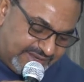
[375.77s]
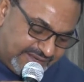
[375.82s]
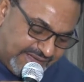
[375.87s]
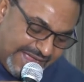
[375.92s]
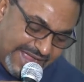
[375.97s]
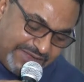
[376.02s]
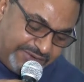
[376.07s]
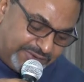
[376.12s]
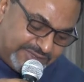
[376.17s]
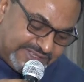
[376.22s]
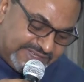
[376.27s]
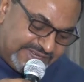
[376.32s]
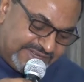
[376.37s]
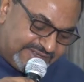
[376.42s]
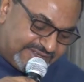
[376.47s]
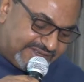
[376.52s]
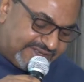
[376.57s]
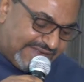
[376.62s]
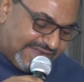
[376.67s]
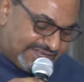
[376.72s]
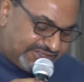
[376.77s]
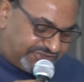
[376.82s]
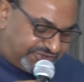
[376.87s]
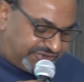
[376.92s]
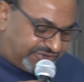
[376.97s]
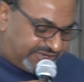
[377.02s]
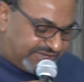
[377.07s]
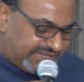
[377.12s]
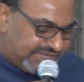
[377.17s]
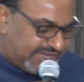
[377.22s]
IoT in the
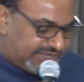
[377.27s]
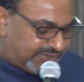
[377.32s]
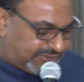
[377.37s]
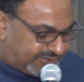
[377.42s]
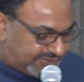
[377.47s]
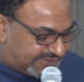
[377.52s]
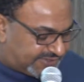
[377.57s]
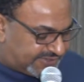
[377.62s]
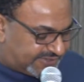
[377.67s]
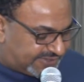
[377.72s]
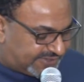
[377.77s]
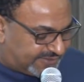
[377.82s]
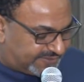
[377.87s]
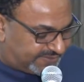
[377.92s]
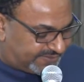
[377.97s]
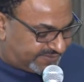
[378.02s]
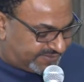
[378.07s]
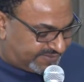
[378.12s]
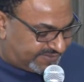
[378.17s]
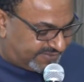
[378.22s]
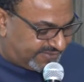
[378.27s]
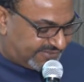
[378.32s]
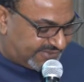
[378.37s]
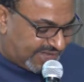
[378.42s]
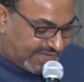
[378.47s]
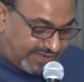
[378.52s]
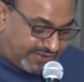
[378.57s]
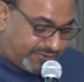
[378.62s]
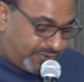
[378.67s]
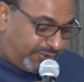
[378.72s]
Nigerian ecosystem.
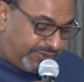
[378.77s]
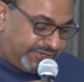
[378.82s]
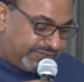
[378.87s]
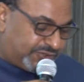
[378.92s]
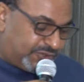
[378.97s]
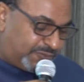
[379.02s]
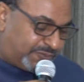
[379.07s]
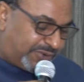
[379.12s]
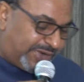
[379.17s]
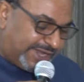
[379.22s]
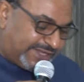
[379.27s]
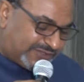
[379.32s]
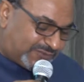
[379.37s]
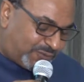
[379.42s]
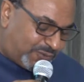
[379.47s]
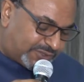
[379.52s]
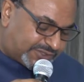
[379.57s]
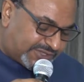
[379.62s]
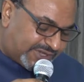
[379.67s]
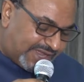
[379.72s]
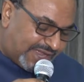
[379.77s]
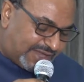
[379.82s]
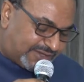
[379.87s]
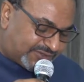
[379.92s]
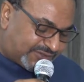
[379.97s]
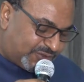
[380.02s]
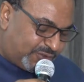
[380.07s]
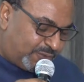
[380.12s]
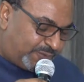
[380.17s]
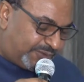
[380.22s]
According to
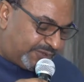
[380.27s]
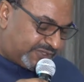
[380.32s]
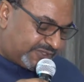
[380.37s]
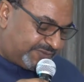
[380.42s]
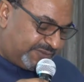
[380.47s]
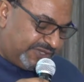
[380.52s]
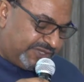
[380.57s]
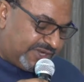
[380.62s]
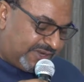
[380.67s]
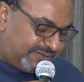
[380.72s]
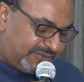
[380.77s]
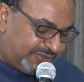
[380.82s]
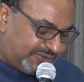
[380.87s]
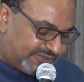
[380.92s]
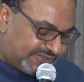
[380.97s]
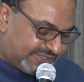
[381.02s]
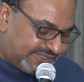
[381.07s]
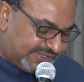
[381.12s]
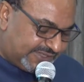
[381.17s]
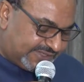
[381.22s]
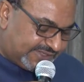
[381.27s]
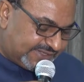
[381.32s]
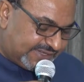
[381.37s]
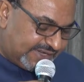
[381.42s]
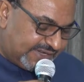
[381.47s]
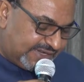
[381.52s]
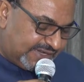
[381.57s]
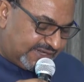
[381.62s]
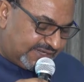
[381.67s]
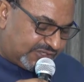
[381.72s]
PricewaterhouseCoopers PwC's
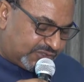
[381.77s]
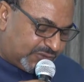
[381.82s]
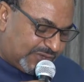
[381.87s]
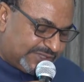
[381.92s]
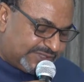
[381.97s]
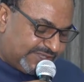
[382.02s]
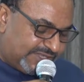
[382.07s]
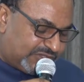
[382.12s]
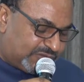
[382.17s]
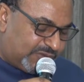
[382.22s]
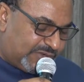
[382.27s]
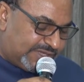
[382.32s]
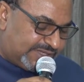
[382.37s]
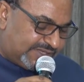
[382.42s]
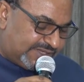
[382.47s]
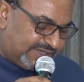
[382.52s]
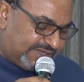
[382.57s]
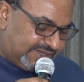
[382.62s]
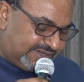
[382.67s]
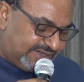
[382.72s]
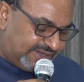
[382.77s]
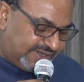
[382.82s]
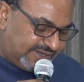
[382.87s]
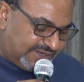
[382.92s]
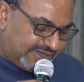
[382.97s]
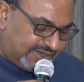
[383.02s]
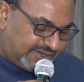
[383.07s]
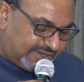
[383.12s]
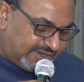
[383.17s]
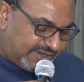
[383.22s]
2020
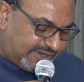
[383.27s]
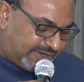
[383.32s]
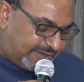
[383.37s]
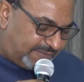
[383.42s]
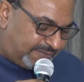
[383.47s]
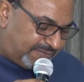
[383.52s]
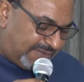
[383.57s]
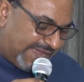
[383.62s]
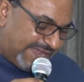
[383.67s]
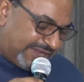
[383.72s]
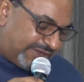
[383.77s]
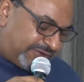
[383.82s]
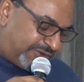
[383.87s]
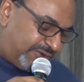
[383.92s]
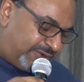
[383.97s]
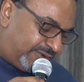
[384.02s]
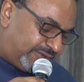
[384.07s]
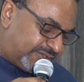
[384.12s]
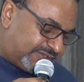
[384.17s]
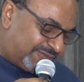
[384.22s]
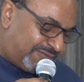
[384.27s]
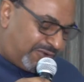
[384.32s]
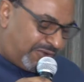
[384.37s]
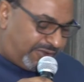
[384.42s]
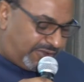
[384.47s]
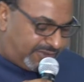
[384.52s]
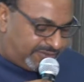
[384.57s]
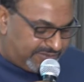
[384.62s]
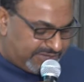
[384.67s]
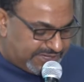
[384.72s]
micro,
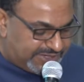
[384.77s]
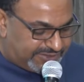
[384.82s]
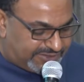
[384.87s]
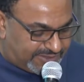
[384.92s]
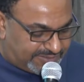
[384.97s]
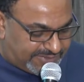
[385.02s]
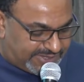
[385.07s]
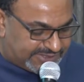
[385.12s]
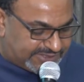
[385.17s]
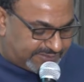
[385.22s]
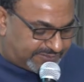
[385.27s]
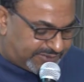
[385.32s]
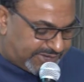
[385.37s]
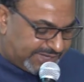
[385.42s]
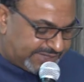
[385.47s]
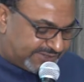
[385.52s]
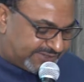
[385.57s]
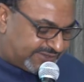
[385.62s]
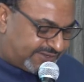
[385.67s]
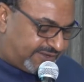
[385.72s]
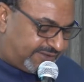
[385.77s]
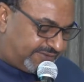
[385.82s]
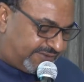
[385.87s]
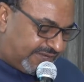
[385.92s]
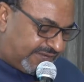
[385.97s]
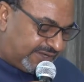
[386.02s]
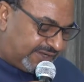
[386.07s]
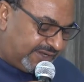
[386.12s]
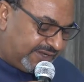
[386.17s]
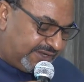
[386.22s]
small, medium enterprise
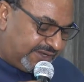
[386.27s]
survey,